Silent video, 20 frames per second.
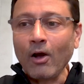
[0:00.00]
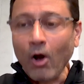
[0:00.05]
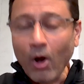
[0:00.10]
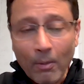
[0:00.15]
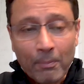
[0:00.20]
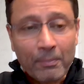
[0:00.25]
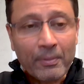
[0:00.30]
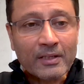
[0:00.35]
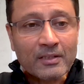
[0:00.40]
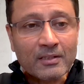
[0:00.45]

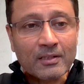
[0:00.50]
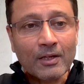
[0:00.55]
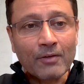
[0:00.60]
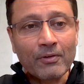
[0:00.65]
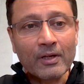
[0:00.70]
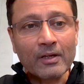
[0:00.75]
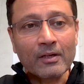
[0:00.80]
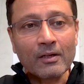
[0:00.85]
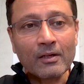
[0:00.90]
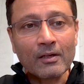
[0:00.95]
opex
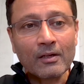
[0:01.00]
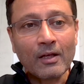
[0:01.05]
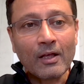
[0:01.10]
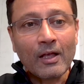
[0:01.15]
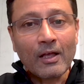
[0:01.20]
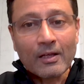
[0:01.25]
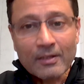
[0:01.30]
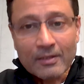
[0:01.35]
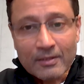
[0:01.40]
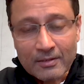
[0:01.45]
saving,
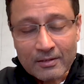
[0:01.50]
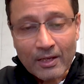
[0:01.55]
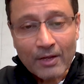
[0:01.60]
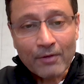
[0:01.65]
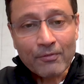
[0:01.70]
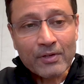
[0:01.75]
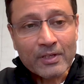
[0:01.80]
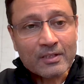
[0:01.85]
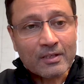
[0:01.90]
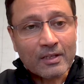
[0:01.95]

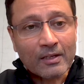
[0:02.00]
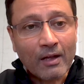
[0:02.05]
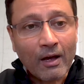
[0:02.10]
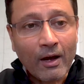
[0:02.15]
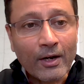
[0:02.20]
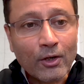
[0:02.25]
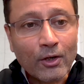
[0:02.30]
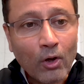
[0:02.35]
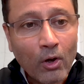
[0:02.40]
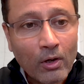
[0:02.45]
savings in
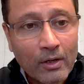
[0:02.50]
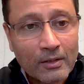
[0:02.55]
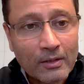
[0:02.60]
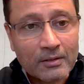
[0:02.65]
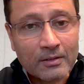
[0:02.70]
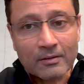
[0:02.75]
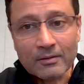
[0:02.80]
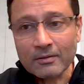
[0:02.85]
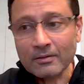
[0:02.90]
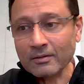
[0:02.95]
hard
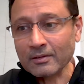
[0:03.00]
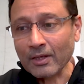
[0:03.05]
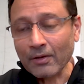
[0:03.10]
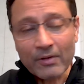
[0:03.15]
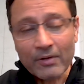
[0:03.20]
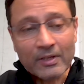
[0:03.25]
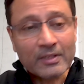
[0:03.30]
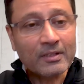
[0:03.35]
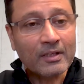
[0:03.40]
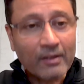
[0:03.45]
dollars,
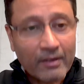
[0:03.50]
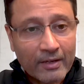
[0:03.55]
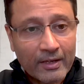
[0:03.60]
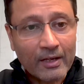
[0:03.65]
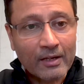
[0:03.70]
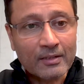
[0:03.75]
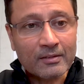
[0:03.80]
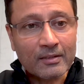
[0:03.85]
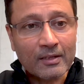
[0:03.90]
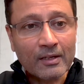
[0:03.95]
savings in
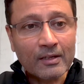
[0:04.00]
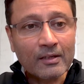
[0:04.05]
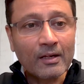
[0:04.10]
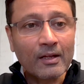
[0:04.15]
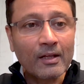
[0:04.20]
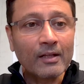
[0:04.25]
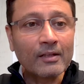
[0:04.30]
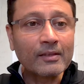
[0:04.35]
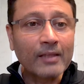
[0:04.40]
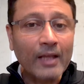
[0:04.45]
real estate,
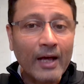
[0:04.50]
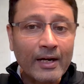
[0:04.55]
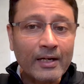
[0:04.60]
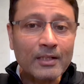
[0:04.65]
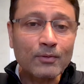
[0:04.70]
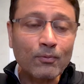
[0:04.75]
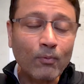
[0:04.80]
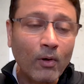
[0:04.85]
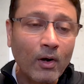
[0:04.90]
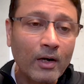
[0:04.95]
that
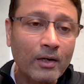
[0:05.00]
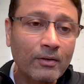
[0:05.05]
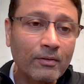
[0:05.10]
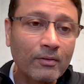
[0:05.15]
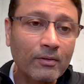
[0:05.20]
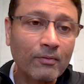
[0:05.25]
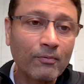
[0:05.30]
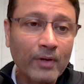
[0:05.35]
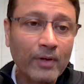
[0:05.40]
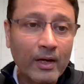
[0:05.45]
is what
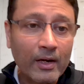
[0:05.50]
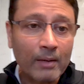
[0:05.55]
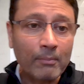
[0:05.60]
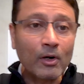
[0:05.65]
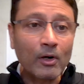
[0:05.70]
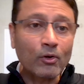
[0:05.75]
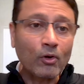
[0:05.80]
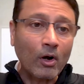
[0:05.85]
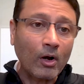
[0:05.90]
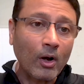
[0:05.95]
we are
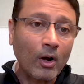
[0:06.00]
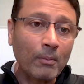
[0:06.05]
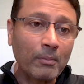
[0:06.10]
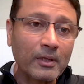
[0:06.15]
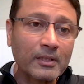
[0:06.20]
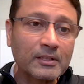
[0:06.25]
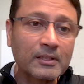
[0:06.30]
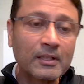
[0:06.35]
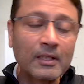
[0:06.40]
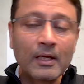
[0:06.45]
able to
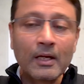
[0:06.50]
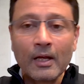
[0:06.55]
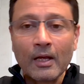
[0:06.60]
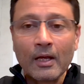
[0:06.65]
accomplish.